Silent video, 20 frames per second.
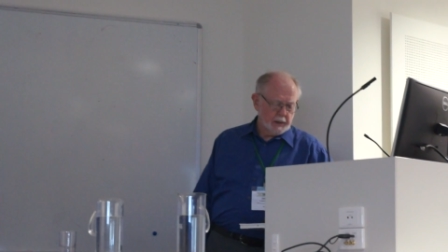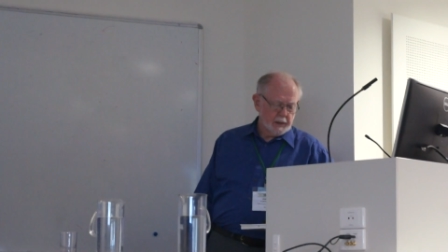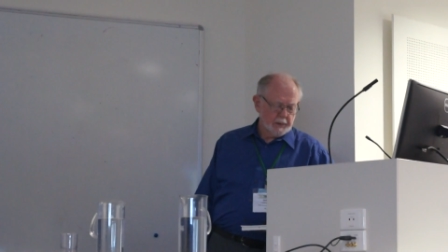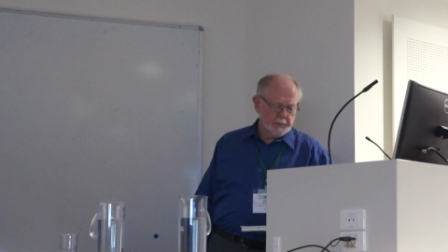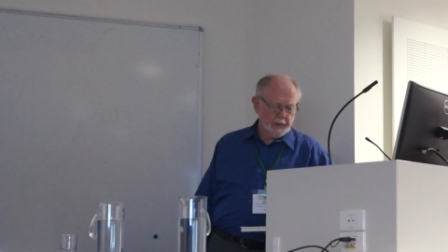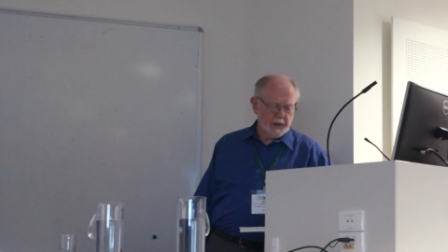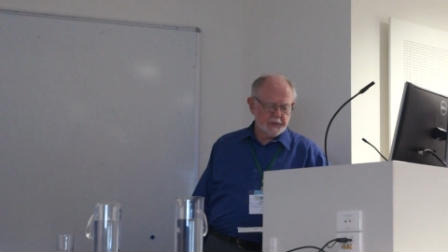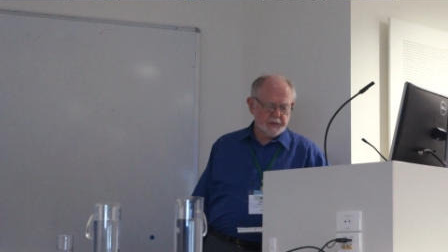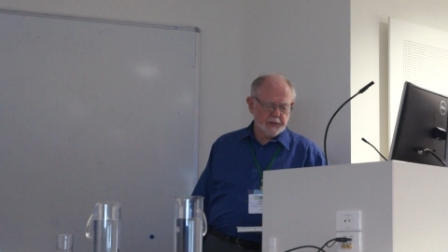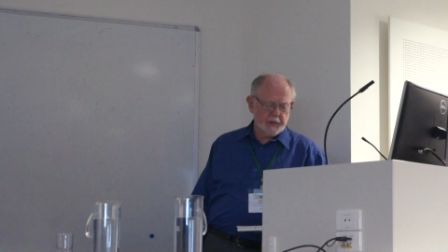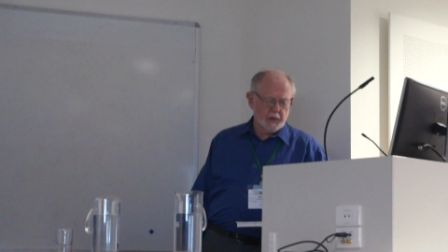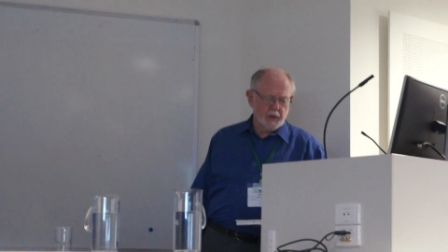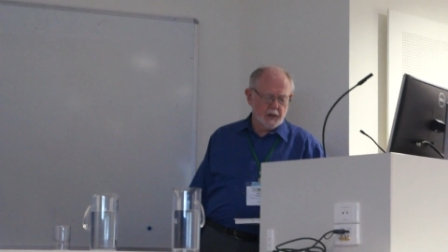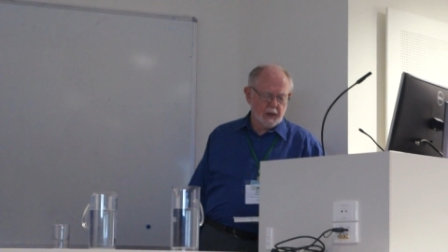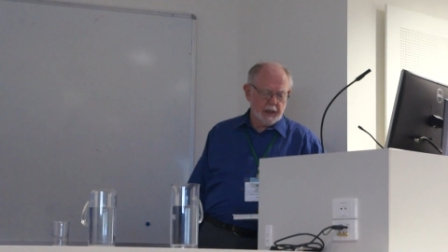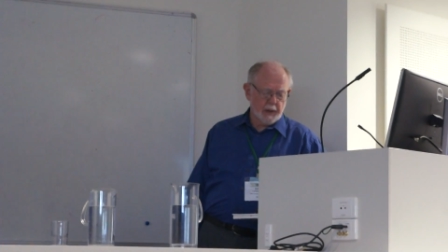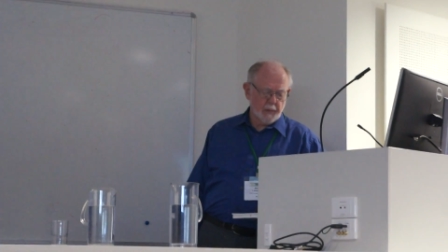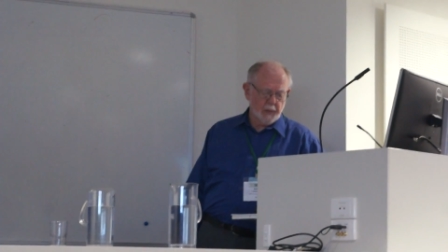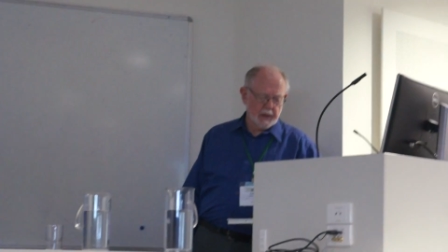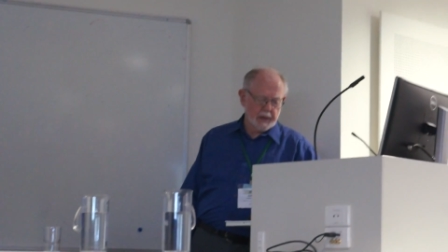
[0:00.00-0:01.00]
In
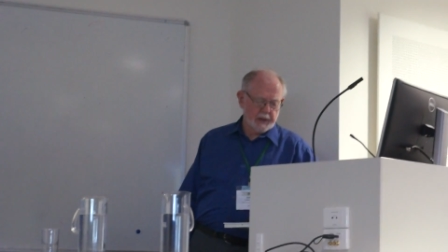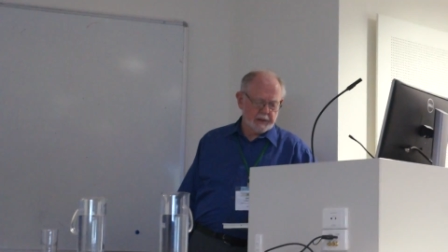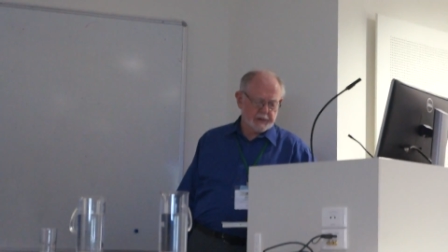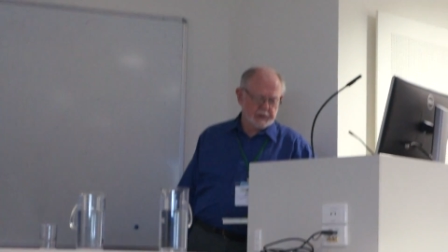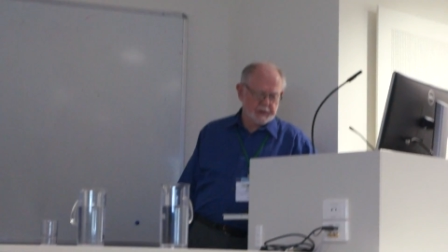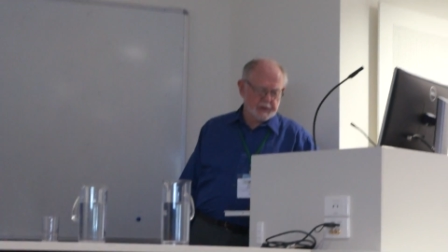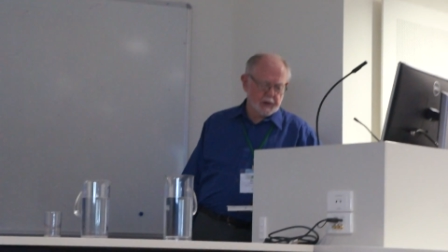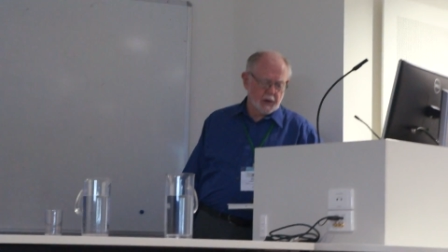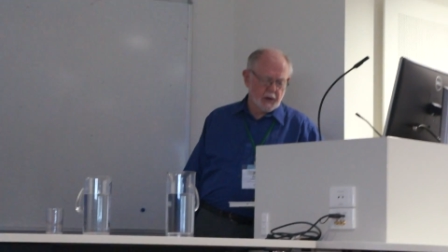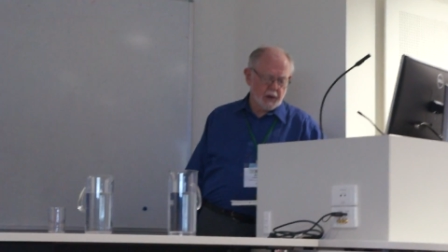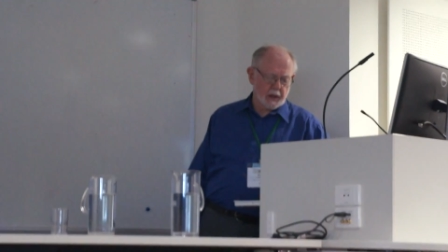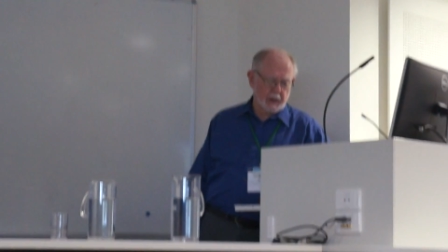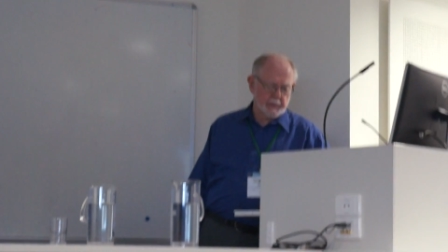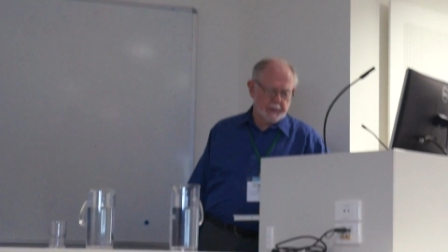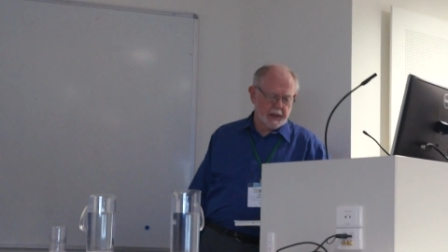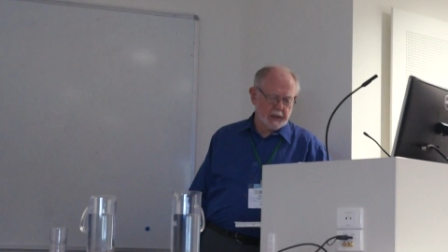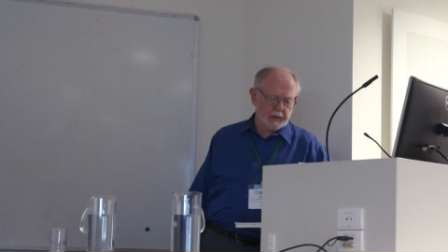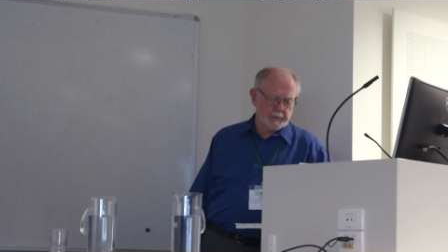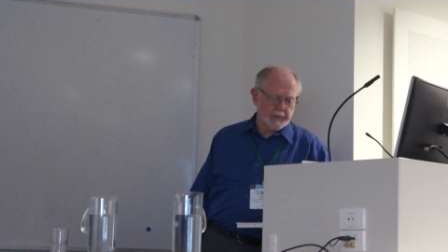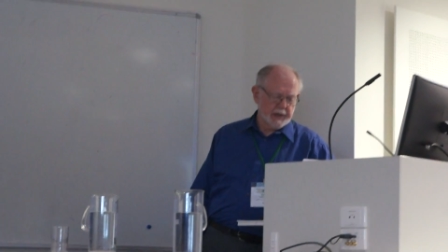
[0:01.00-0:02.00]
Montreal, I went on to talk
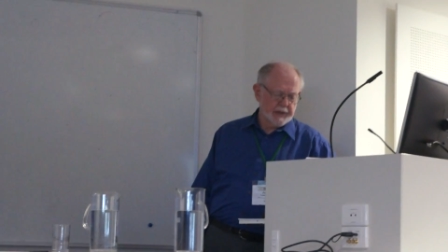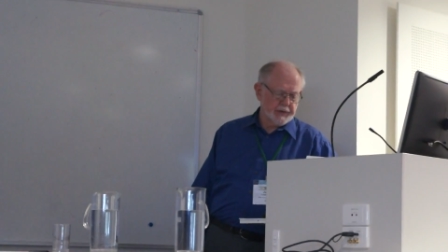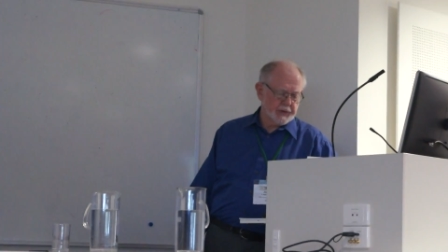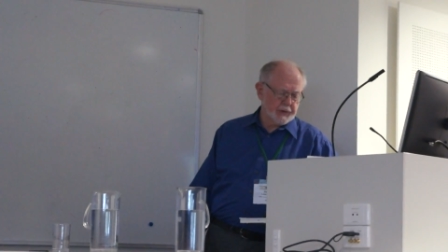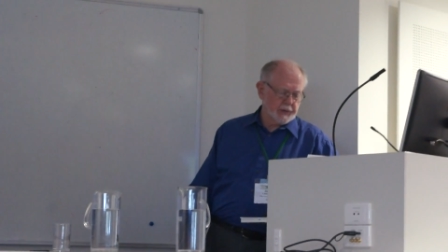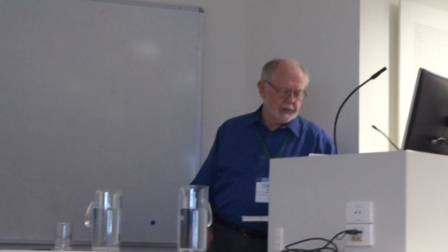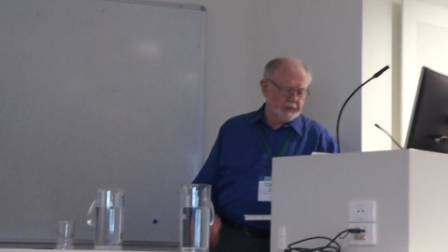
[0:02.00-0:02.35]
about major